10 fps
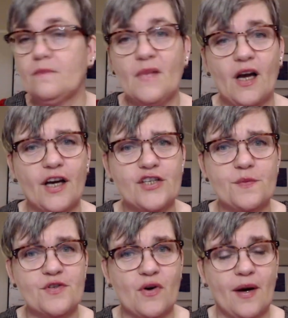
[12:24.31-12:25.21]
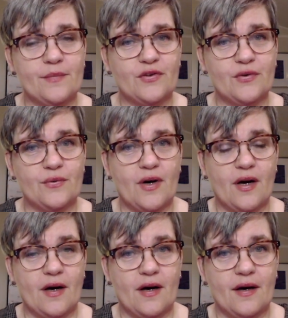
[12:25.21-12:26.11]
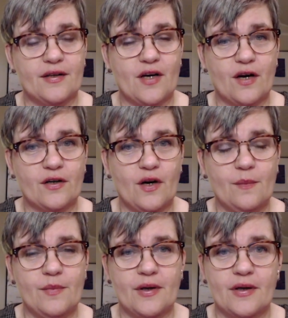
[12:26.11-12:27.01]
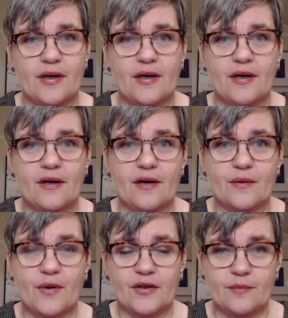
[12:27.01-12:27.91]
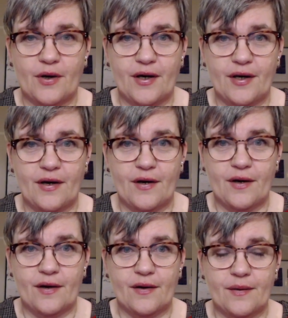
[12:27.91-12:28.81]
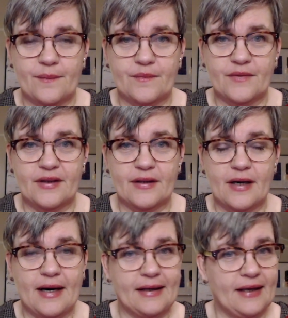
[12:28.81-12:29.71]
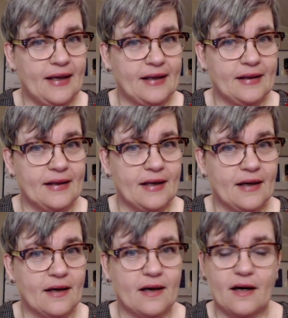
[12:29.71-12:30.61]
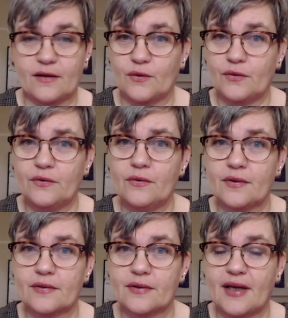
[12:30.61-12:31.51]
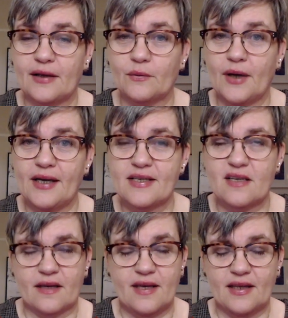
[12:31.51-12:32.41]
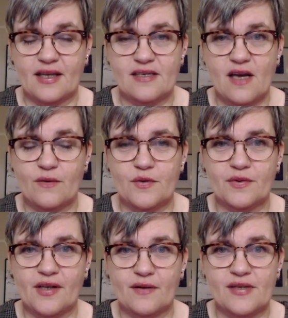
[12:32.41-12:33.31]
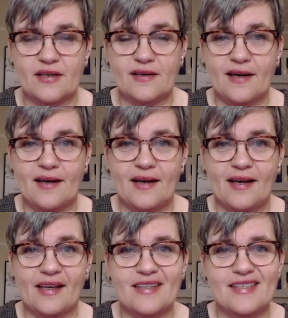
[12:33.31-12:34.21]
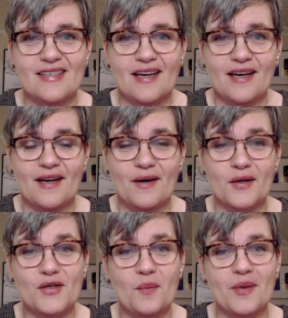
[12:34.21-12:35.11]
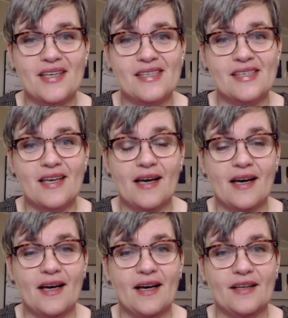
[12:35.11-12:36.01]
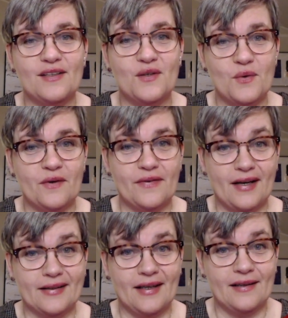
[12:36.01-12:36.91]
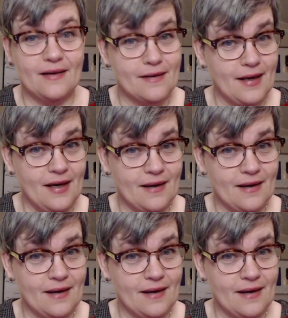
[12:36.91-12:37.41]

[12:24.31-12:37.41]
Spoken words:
I subscribe to a yarn club run by a lady in Llandudno in Wales. I think that's how you pronounce it. It's her shop is Ewe Felty Thing.